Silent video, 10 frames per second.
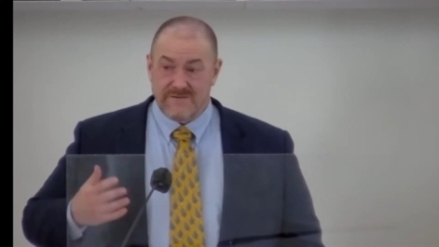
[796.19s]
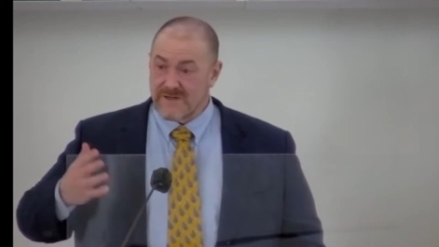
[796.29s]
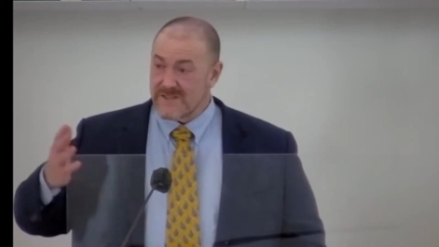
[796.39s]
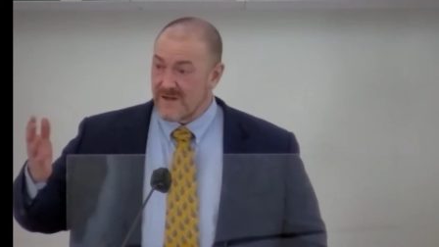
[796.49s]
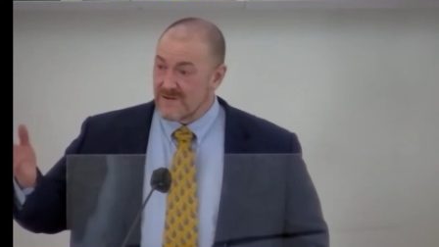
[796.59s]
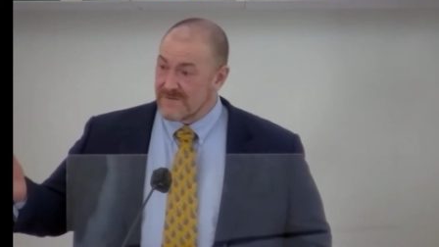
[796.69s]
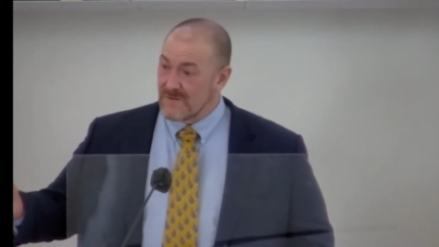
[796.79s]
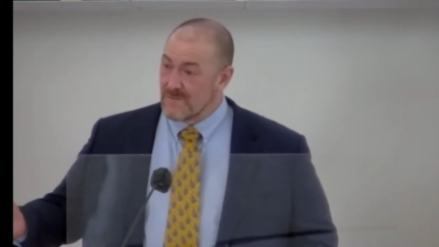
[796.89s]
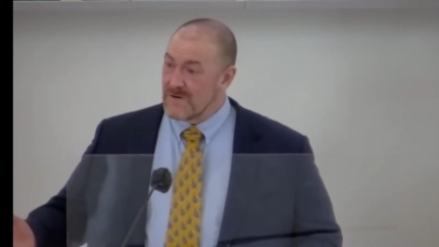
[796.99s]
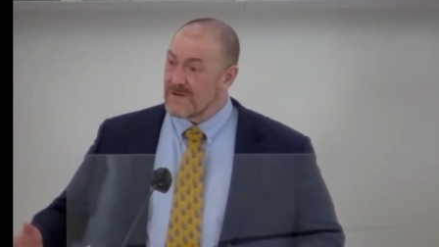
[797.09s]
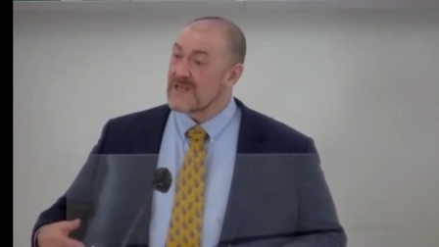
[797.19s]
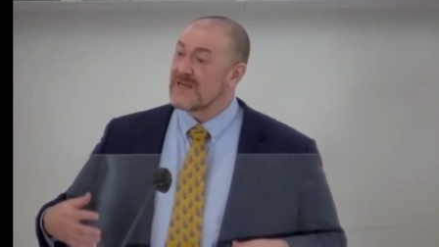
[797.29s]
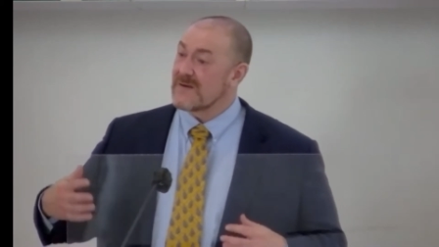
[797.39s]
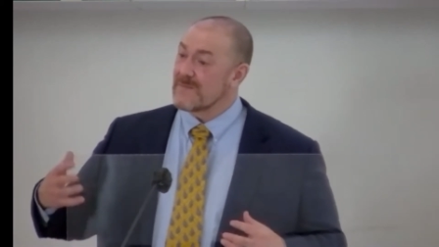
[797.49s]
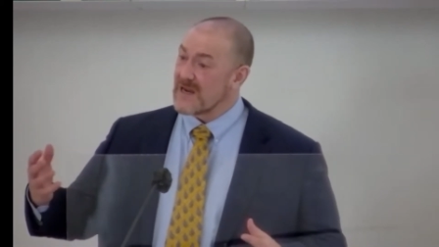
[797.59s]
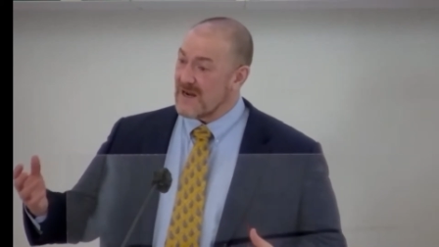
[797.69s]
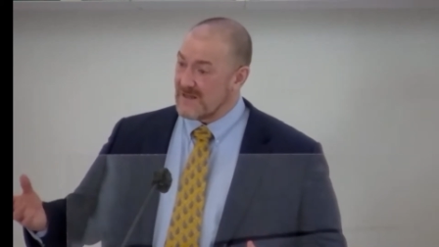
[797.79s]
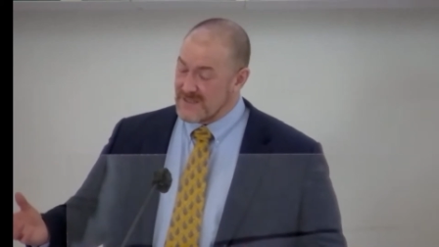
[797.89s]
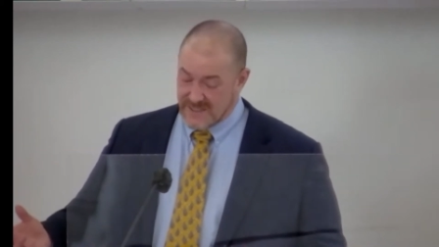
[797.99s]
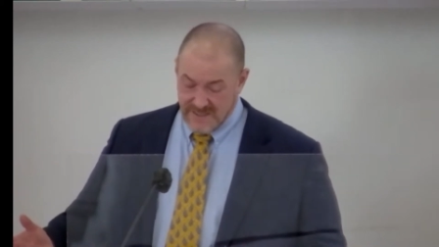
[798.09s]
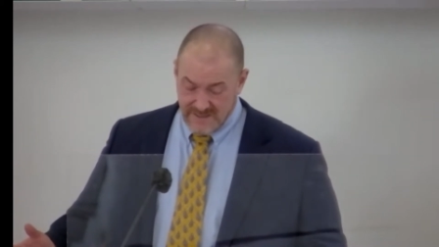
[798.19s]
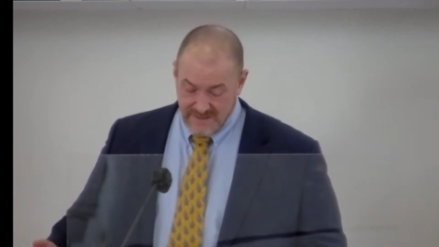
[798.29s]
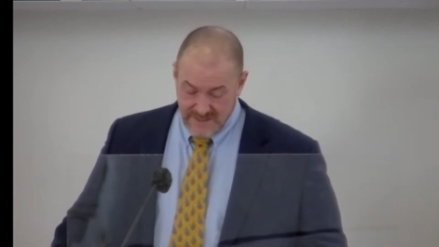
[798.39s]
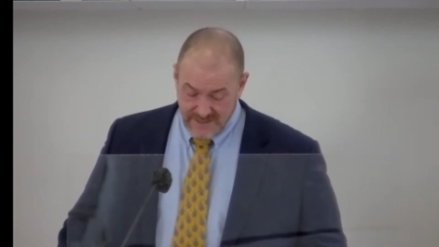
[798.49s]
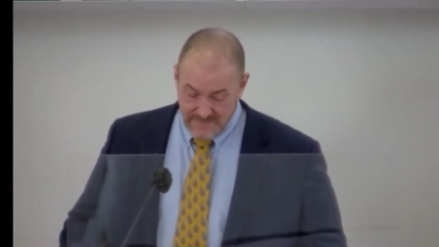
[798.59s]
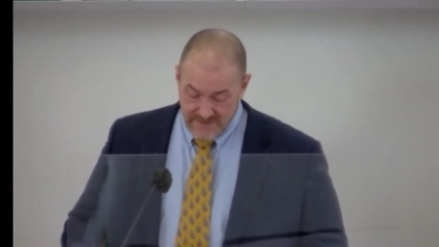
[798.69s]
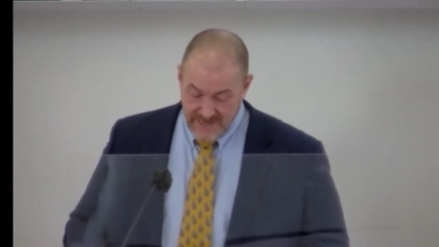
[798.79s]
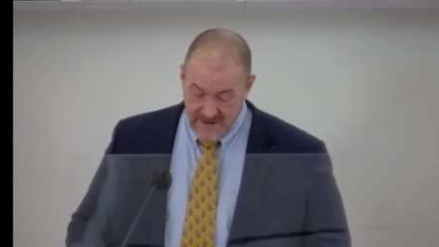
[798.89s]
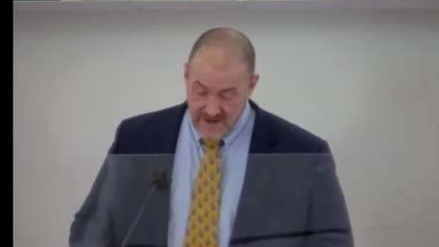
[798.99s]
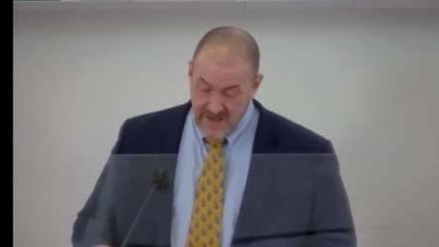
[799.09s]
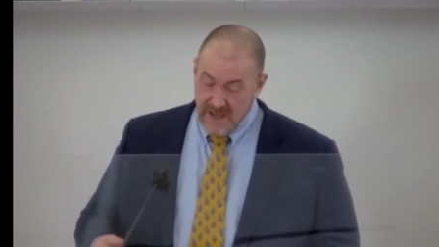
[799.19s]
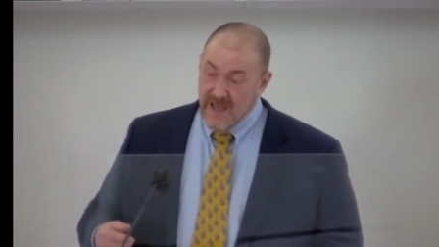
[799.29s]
works all over the world, and I did my college internship there.